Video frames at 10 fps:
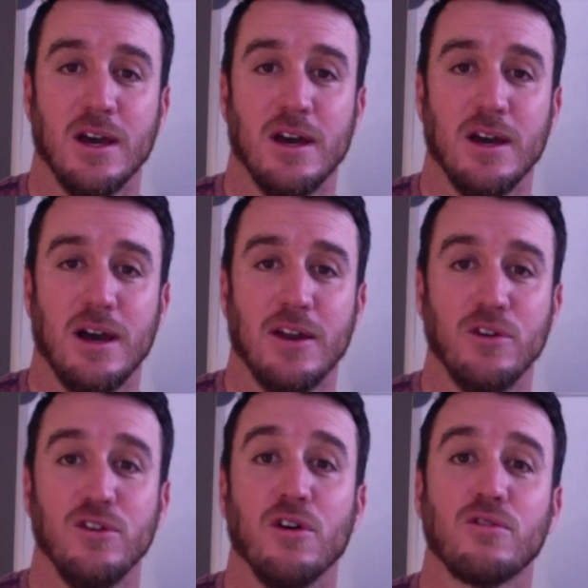Uh, I know
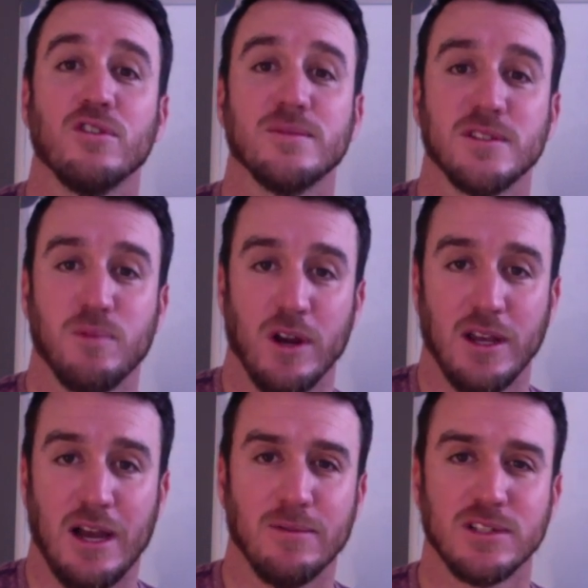you're on Christmas
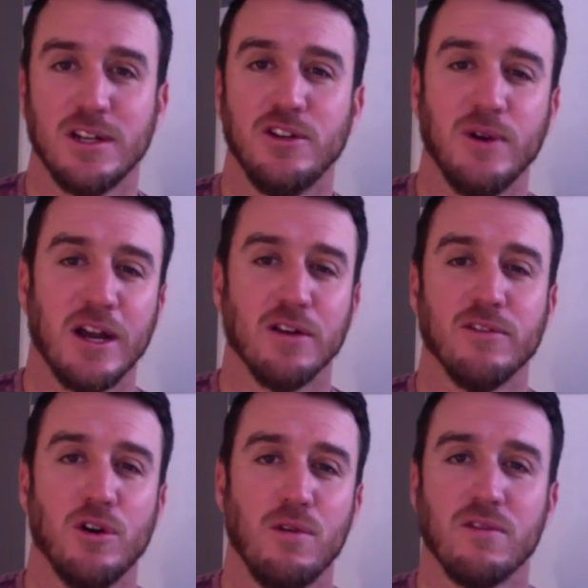break. I was going to do Airvo
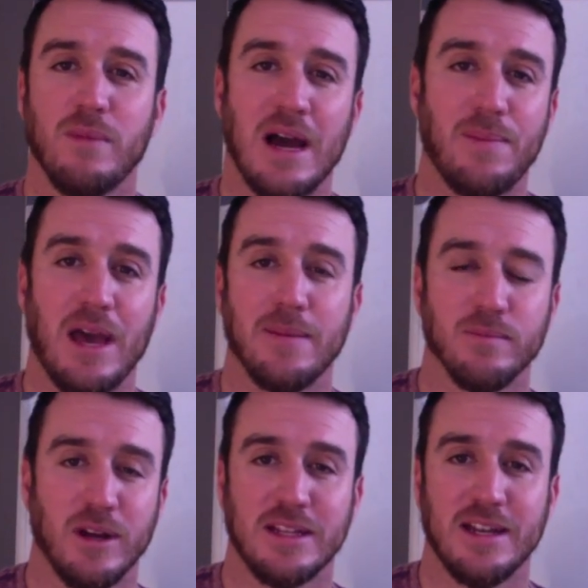over BiPAP
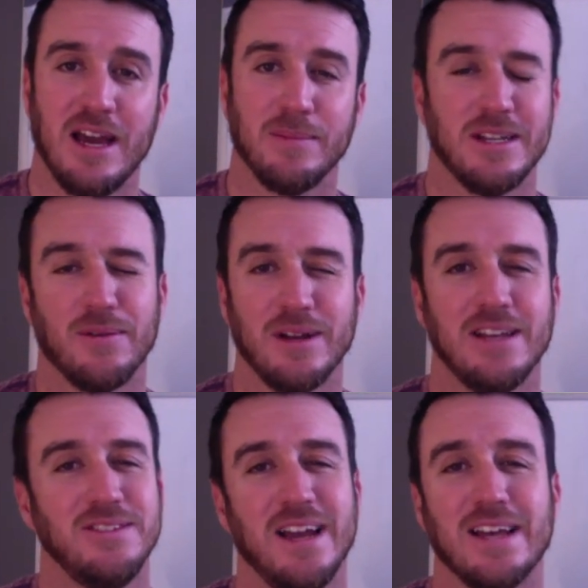and break that down, but then I
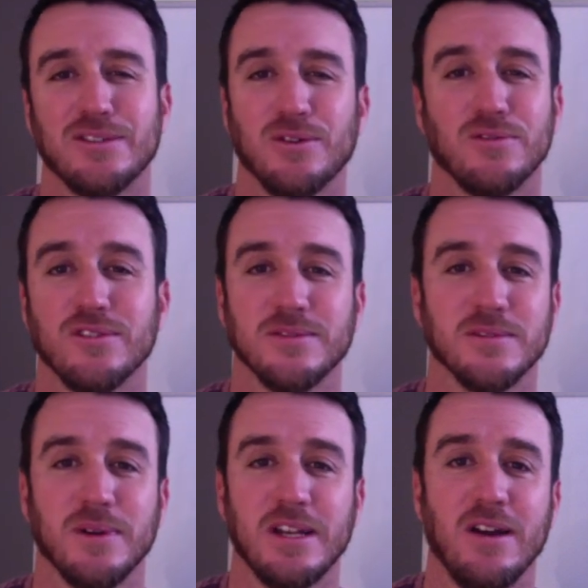realized you guys are on
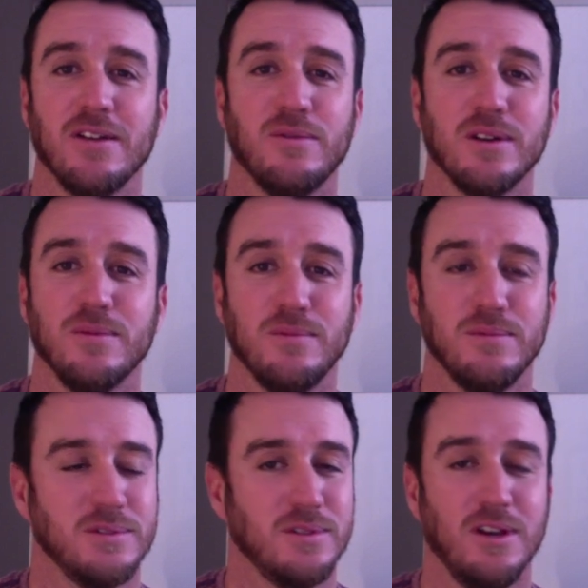Christmas break. Y'all don't want
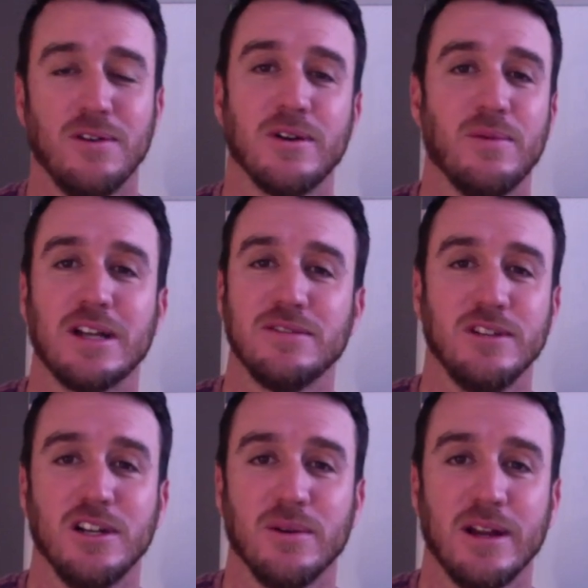to I don't want to watch a
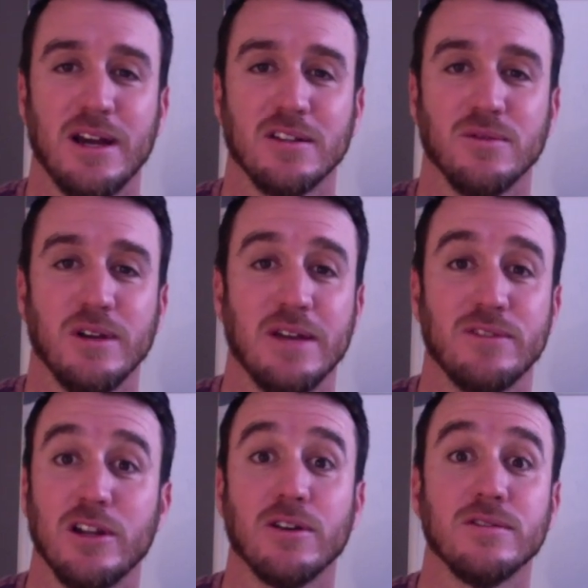video right now to where you have
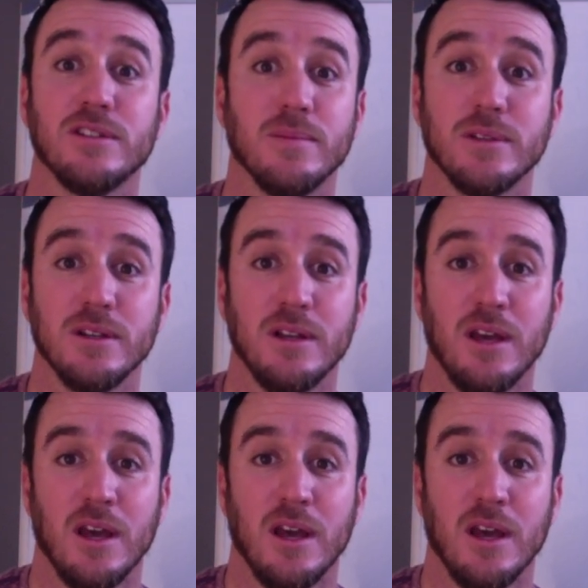to learn something.